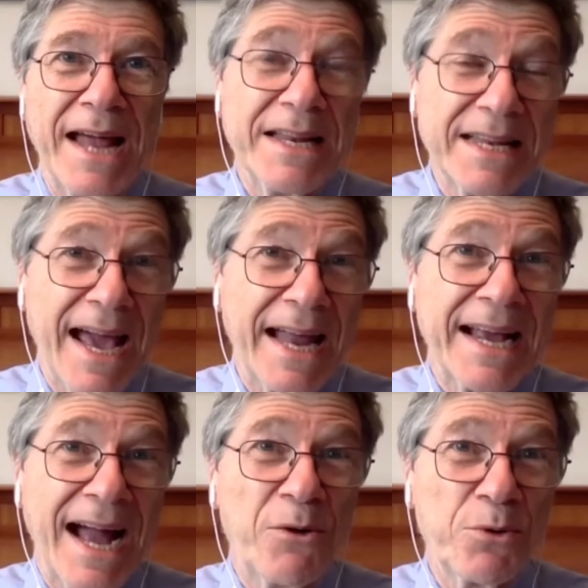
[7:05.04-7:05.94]
and
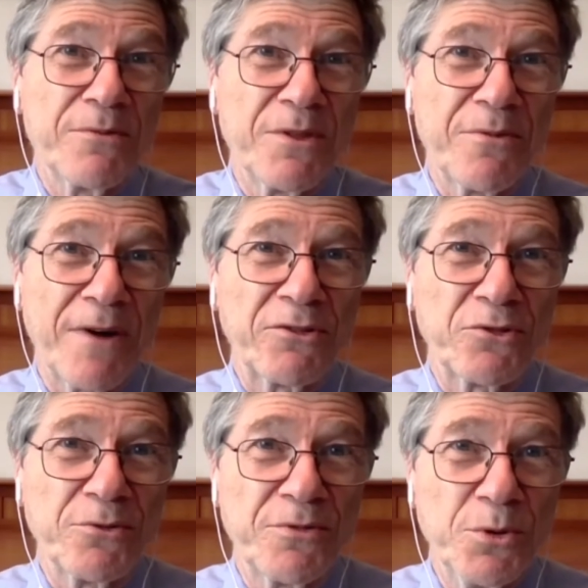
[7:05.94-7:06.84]
getting out of the
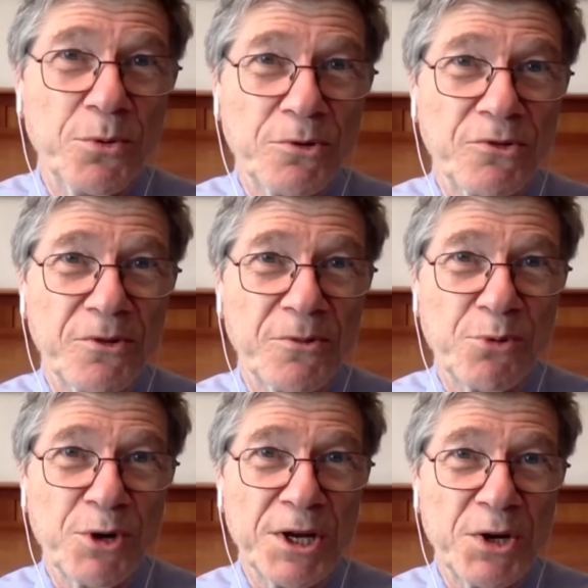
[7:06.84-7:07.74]
fossil fuels
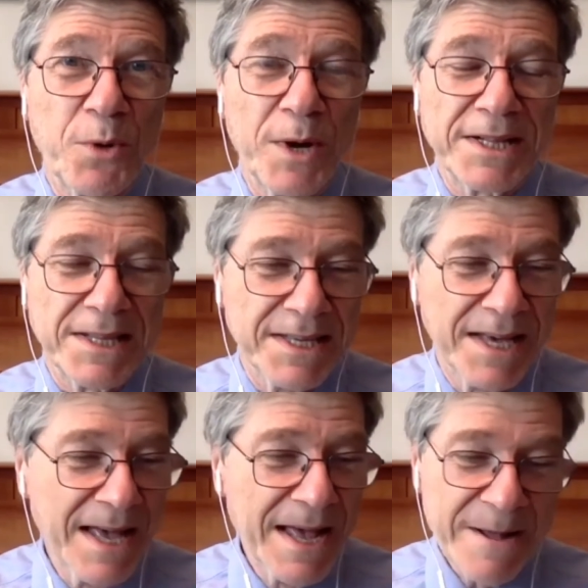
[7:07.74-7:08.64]
pretty quickly.
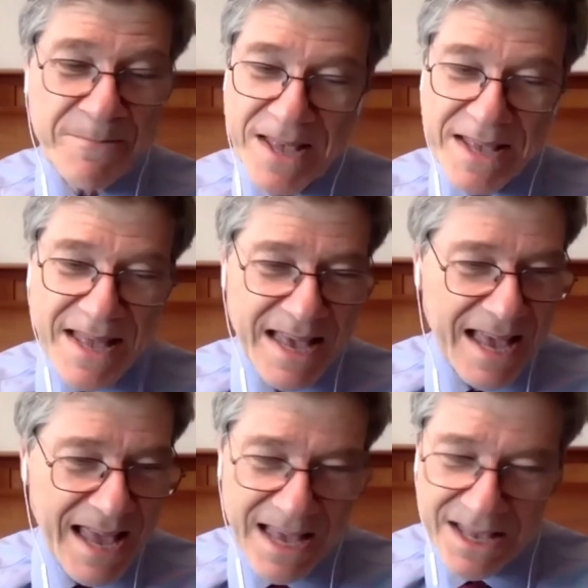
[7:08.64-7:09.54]

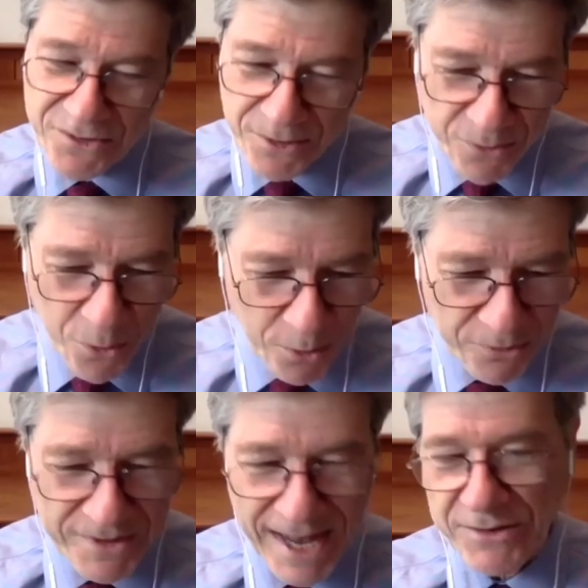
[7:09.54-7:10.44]
It's, of
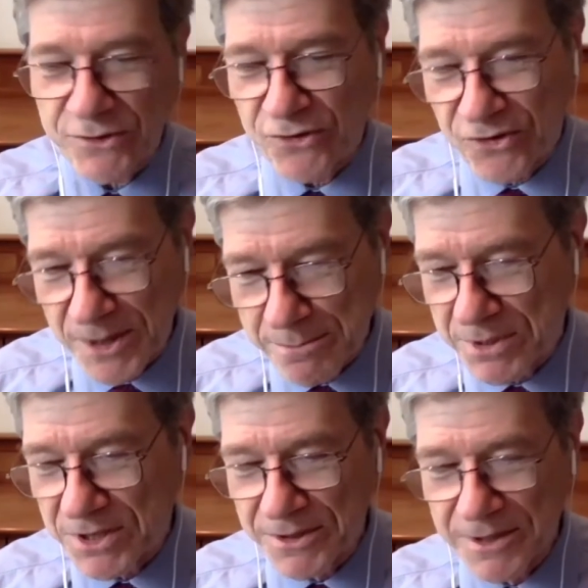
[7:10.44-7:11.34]
course, not
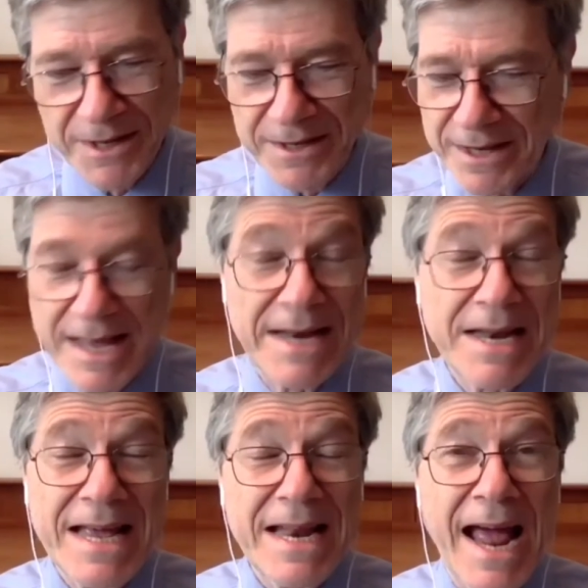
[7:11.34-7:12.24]
simple in
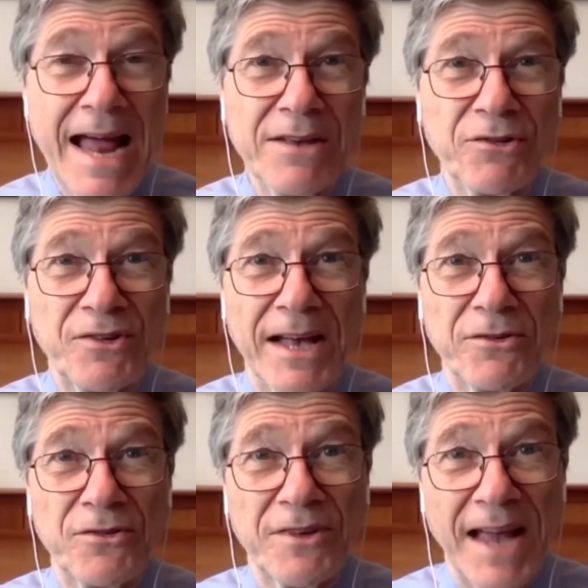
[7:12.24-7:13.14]
any
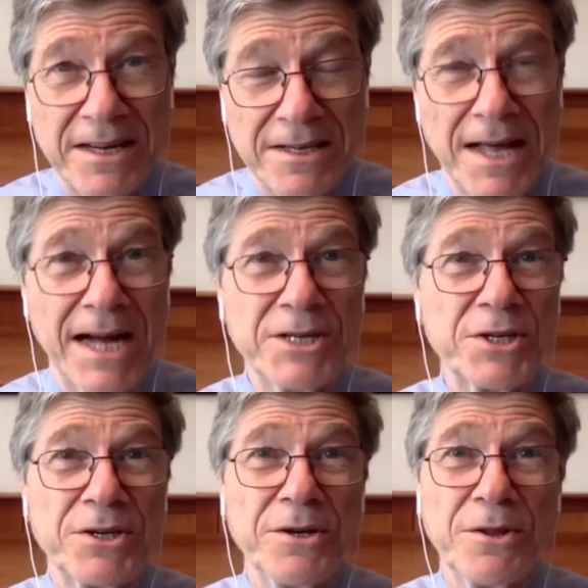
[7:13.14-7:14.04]
sense.
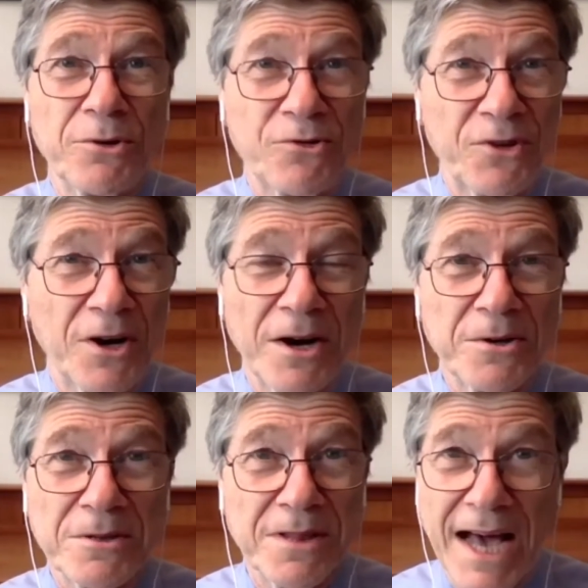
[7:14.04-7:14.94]
Technologically, there still
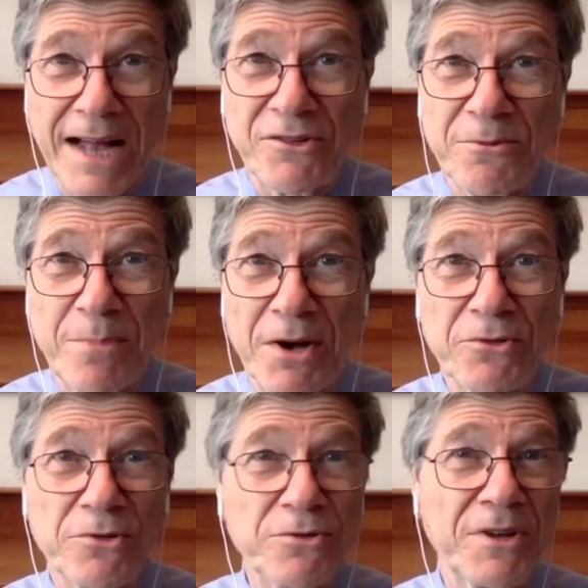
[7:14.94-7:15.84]
are lots of
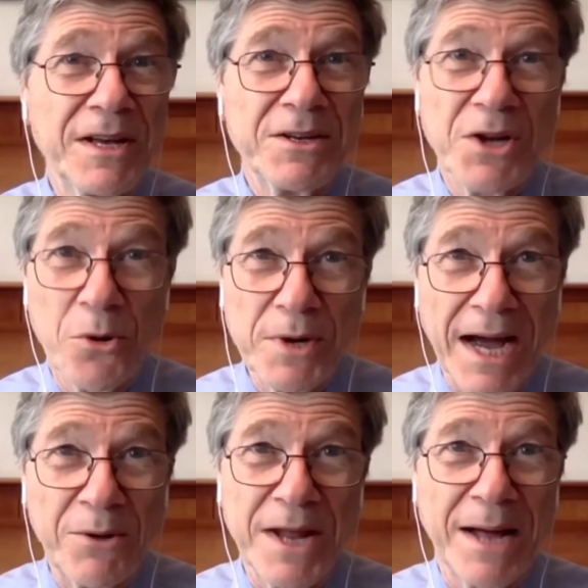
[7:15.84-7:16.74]
puzzles, no
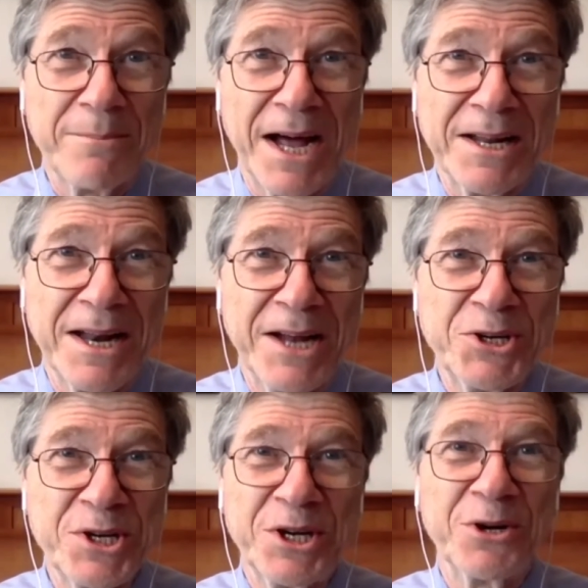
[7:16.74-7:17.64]
doubt. I'm not an
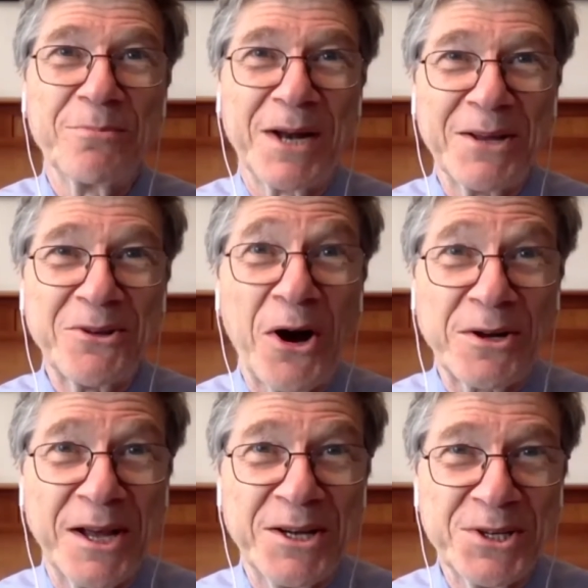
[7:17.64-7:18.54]
engineer, but I talk
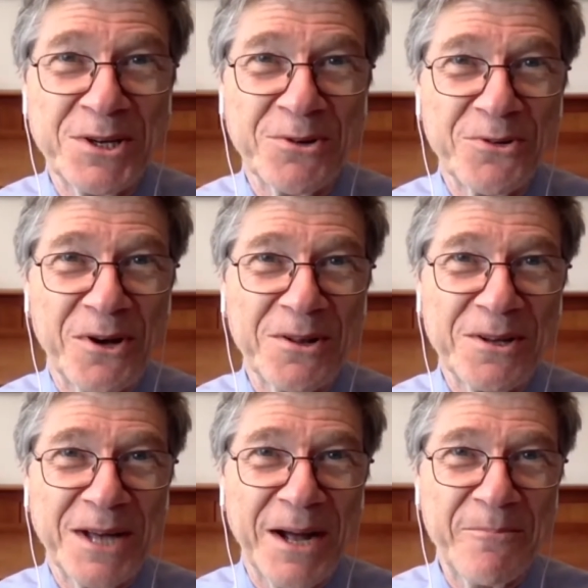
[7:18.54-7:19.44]
to engineers all the
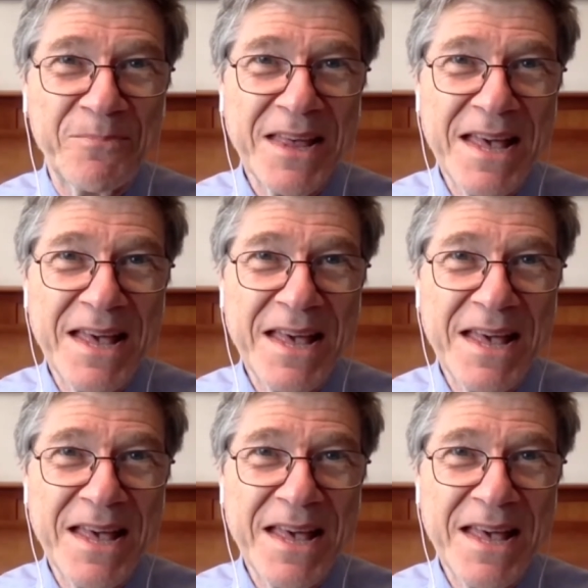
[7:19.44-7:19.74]
time.